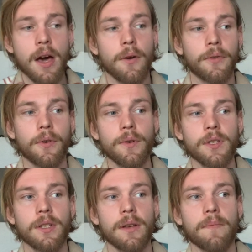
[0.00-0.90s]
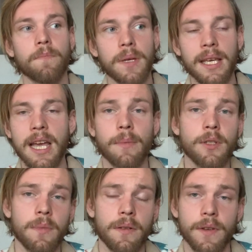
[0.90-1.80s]
Of course, being able
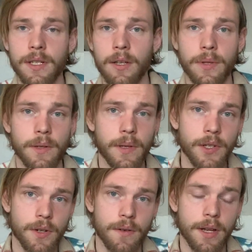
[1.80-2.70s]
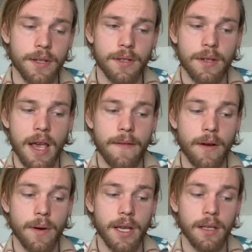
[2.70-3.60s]
to meet physically with your teacher is a
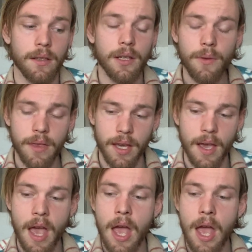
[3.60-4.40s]
very good thing.